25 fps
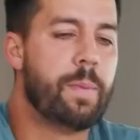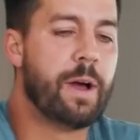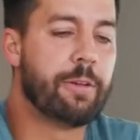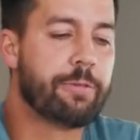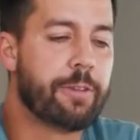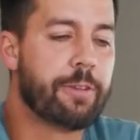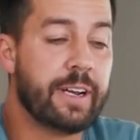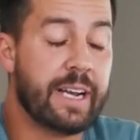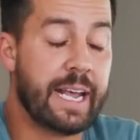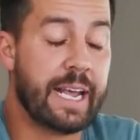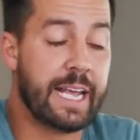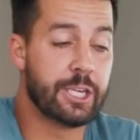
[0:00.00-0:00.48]
My
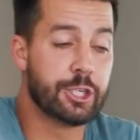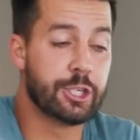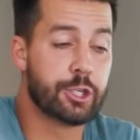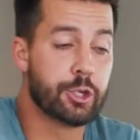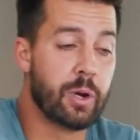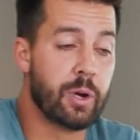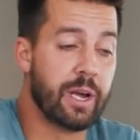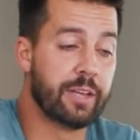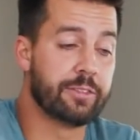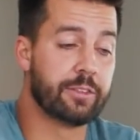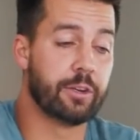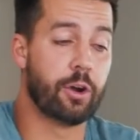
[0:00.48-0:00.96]
friend Andrew
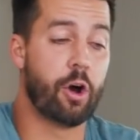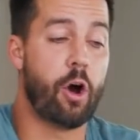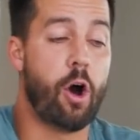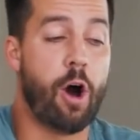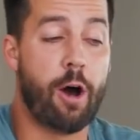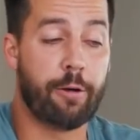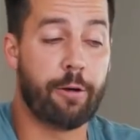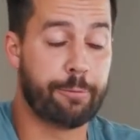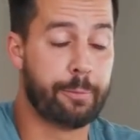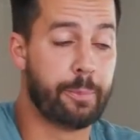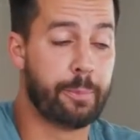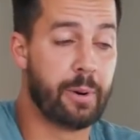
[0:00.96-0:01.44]
has an
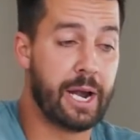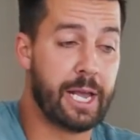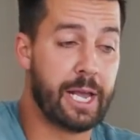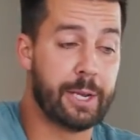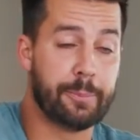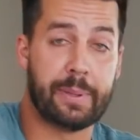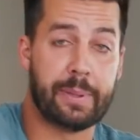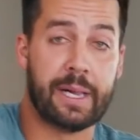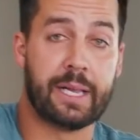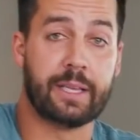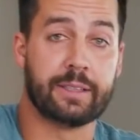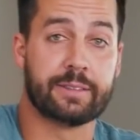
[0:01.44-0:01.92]
off-brand
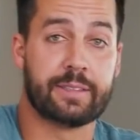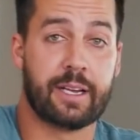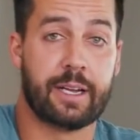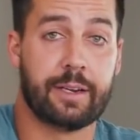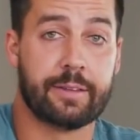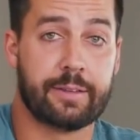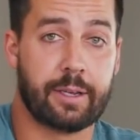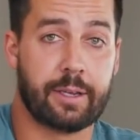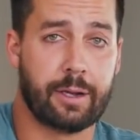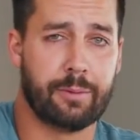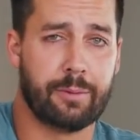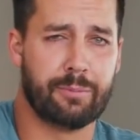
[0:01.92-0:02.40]
Peloton.
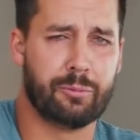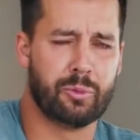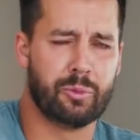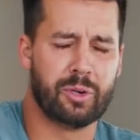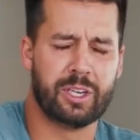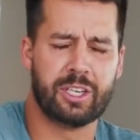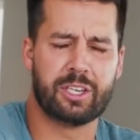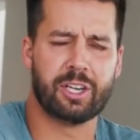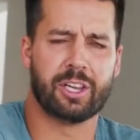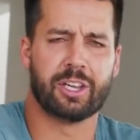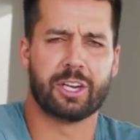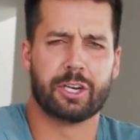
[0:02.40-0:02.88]
It's like a, what do
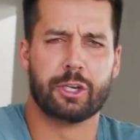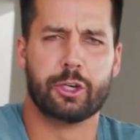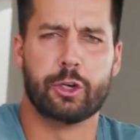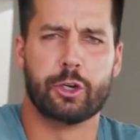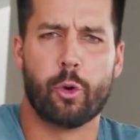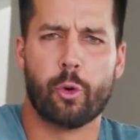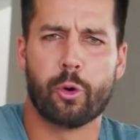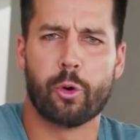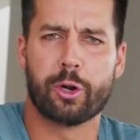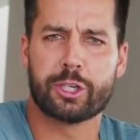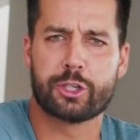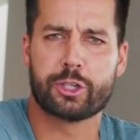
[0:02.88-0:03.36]
you call it, a
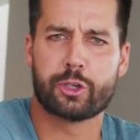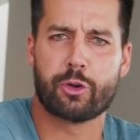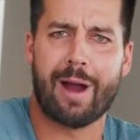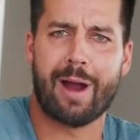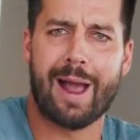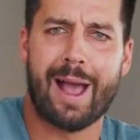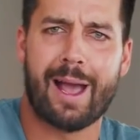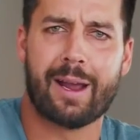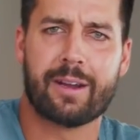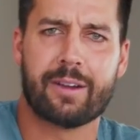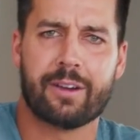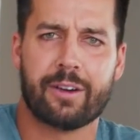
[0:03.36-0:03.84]

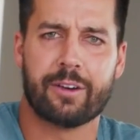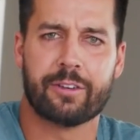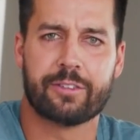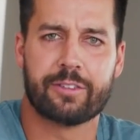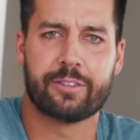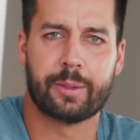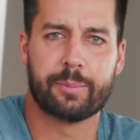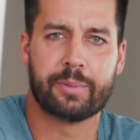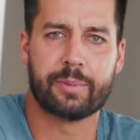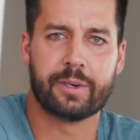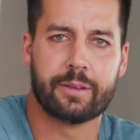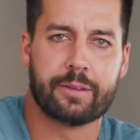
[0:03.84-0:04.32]
Nordictrack or
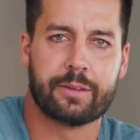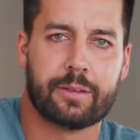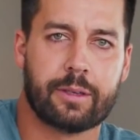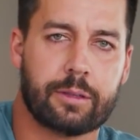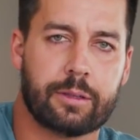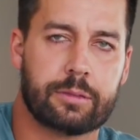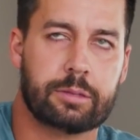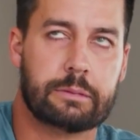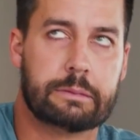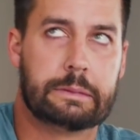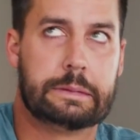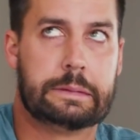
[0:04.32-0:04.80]
something? It's like,
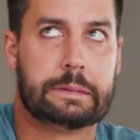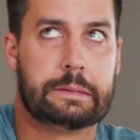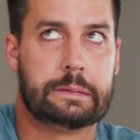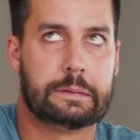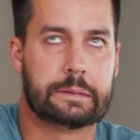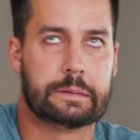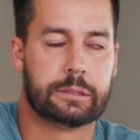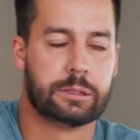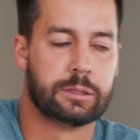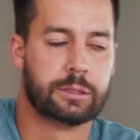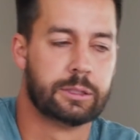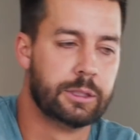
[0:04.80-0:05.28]

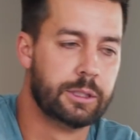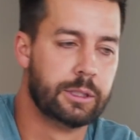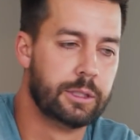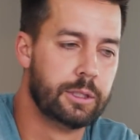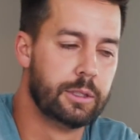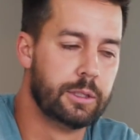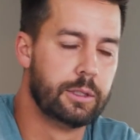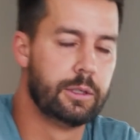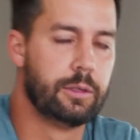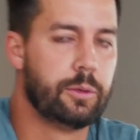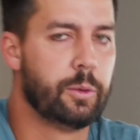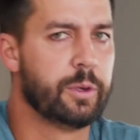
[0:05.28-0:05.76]
ugh.
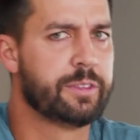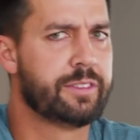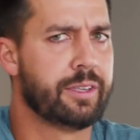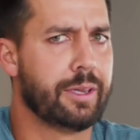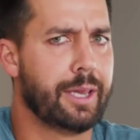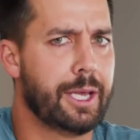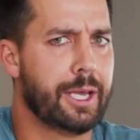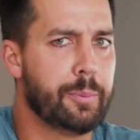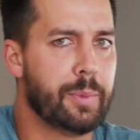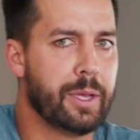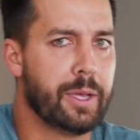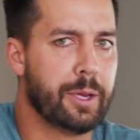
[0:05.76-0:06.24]
What's it
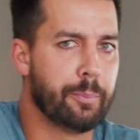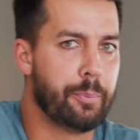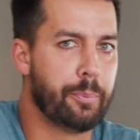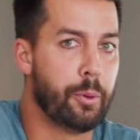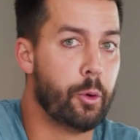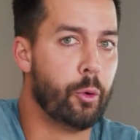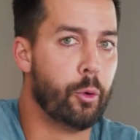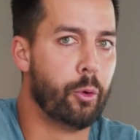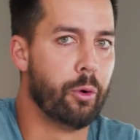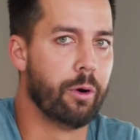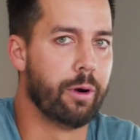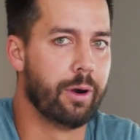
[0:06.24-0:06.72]
like being
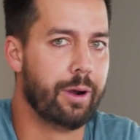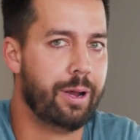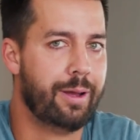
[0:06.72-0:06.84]
poor?